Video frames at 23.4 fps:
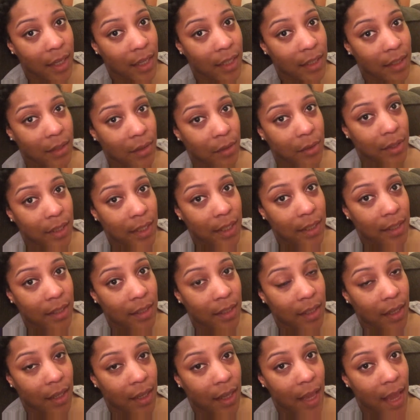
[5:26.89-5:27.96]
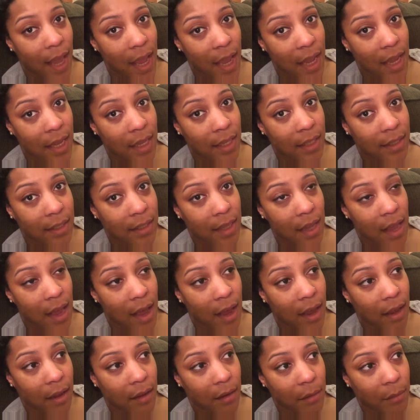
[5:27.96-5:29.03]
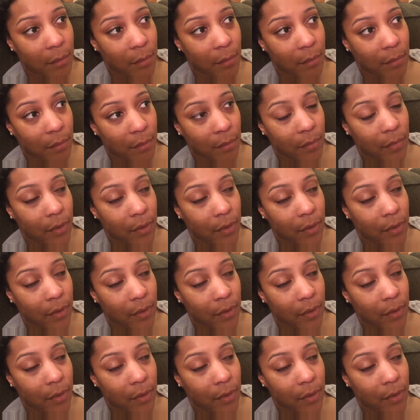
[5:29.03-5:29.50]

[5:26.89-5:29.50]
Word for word: So, just in case, um,